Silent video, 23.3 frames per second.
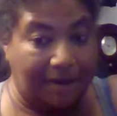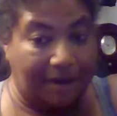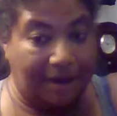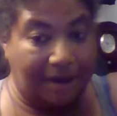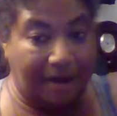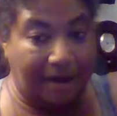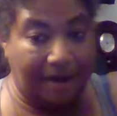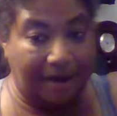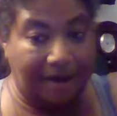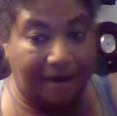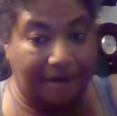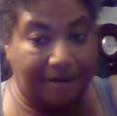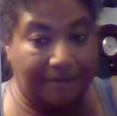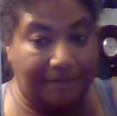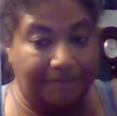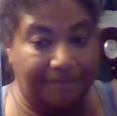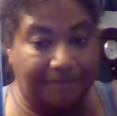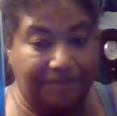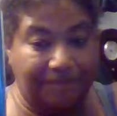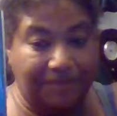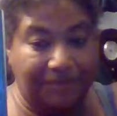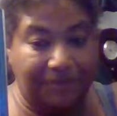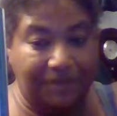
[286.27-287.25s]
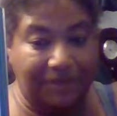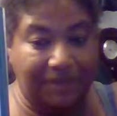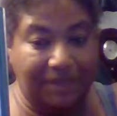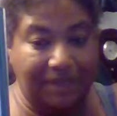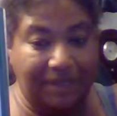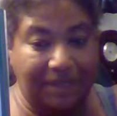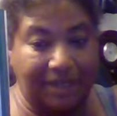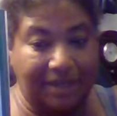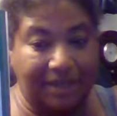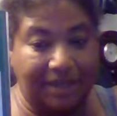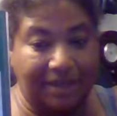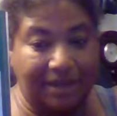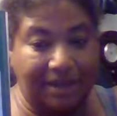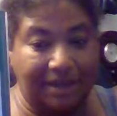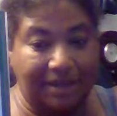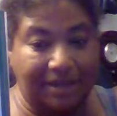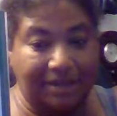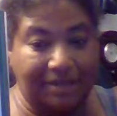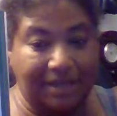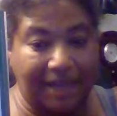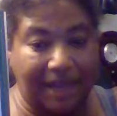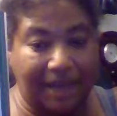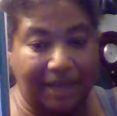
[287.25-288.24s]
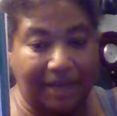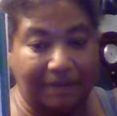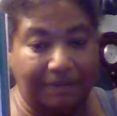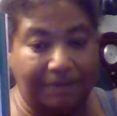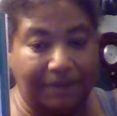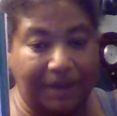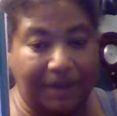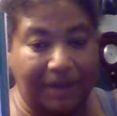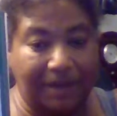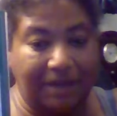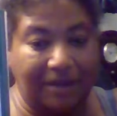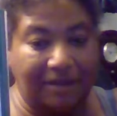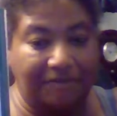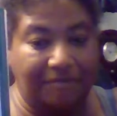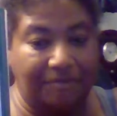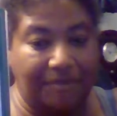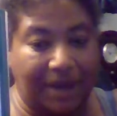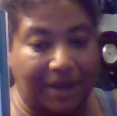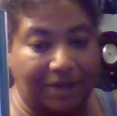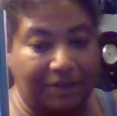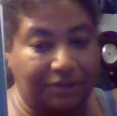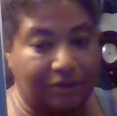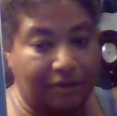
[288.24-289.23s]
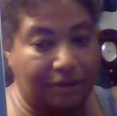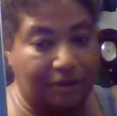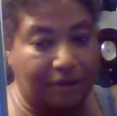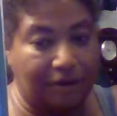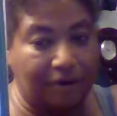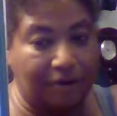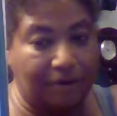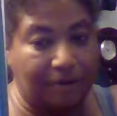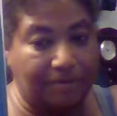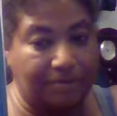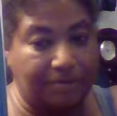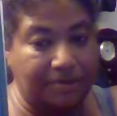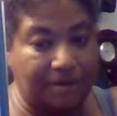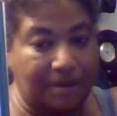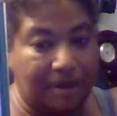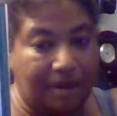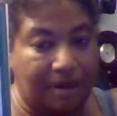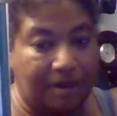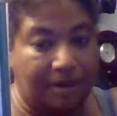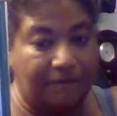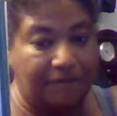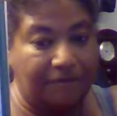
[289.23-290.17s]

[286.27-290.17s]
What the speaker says: the Encyclopedia of Magical Herbs